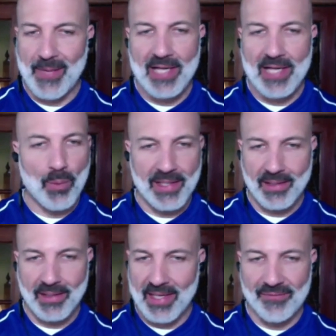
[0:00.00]
Um, I
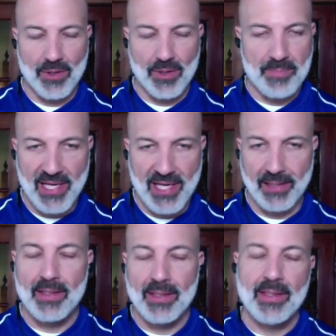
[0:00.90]
don't want to claim for a
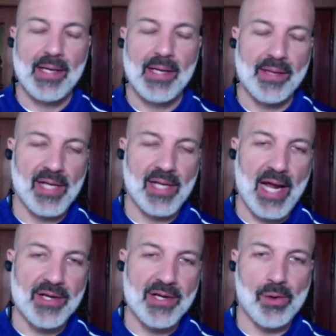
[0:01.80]
minute
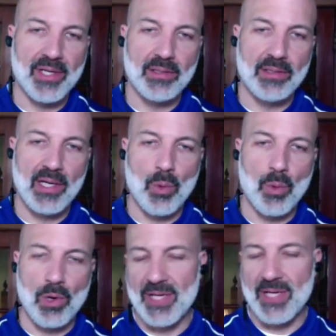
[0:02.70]
uh, that I know that
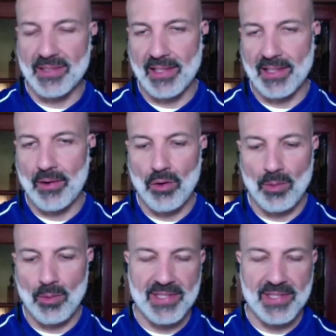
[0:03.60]
uh, work being done at